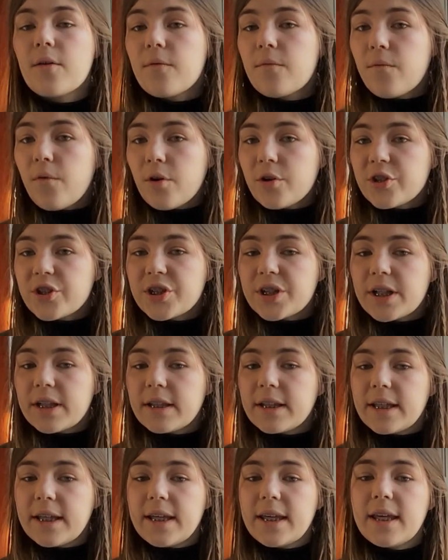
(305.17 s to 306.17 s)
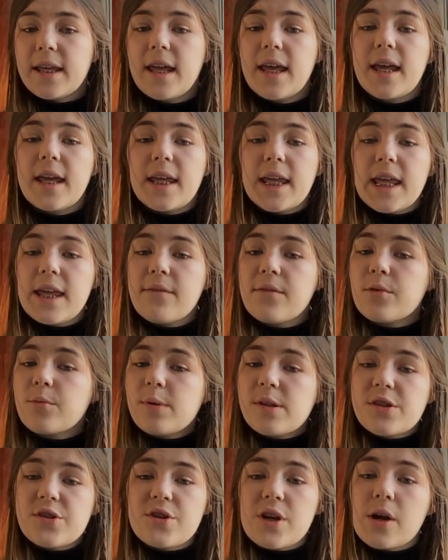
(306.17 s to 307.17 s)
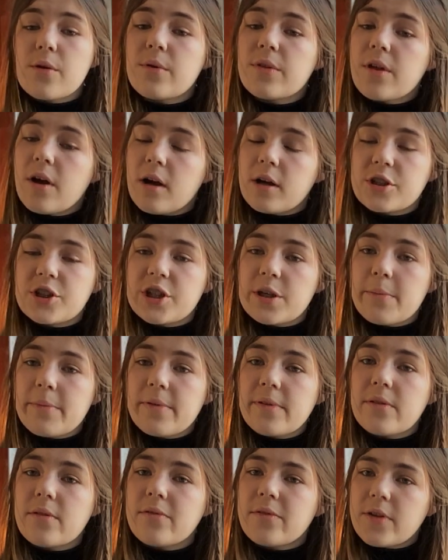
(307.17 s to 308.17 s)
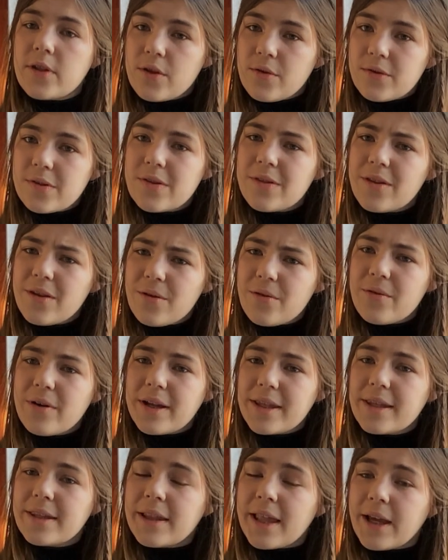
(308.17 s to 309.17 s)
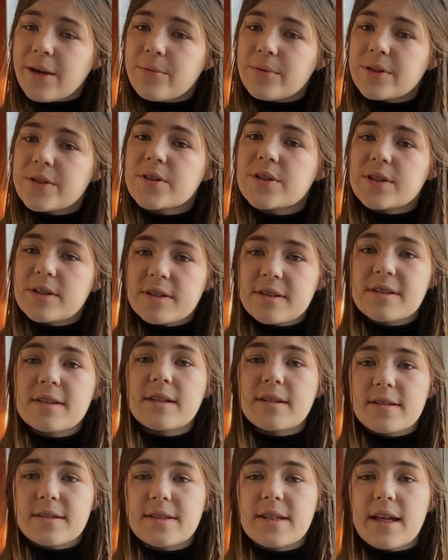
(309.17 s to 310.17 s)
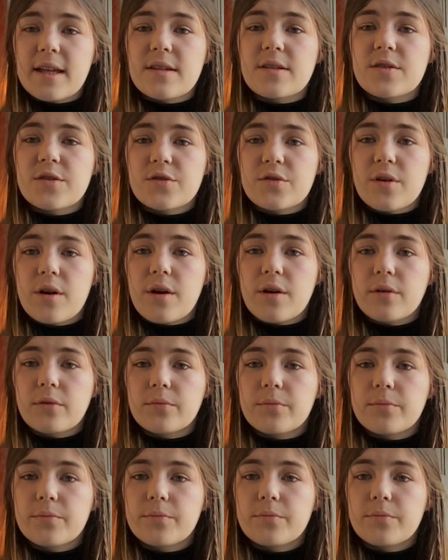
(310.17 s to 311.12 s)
Fortunately, even when struck with hardships, the use of the Ukrainian language still stands strong.